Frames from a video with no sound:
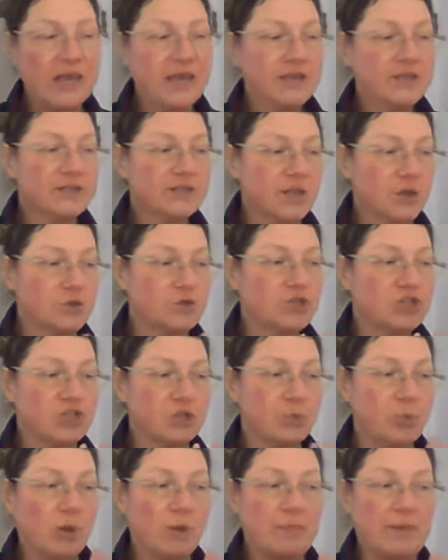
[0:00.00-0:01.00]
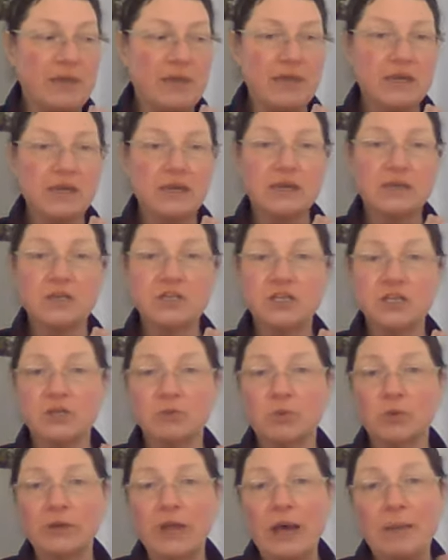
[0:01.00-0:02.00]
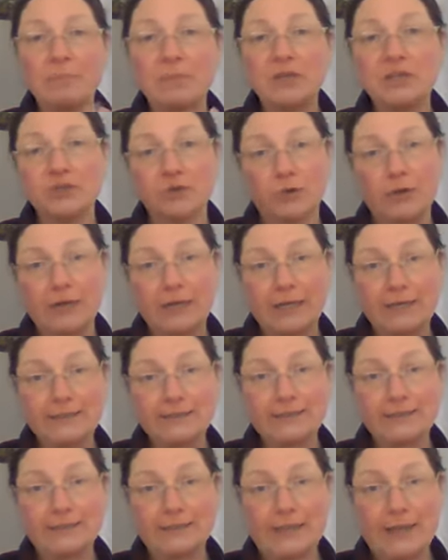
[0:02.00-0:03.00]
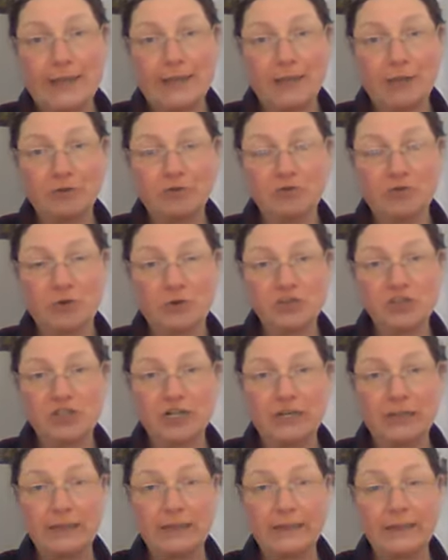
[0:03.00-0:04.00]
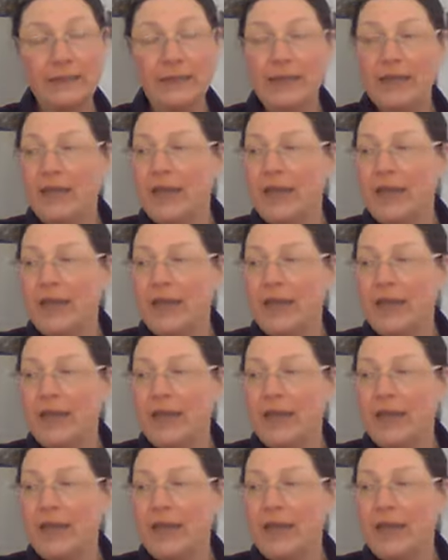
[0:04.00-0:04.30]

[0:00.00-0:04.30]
So she will be, she will not be joining us today, unfortunately